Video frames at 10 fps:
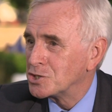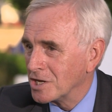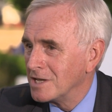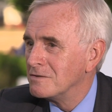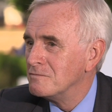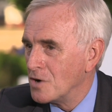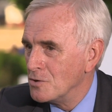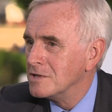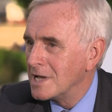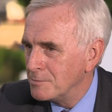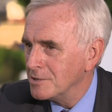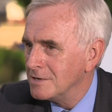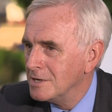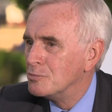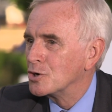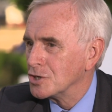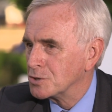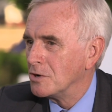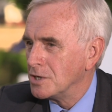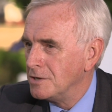say vote Labour, because
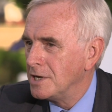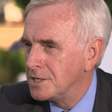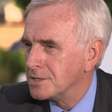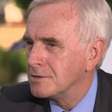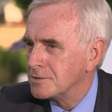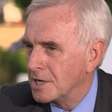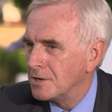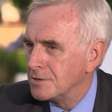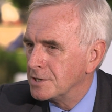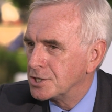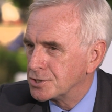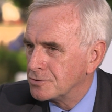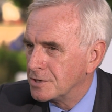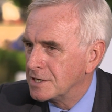what you need to do is get rid of this Tory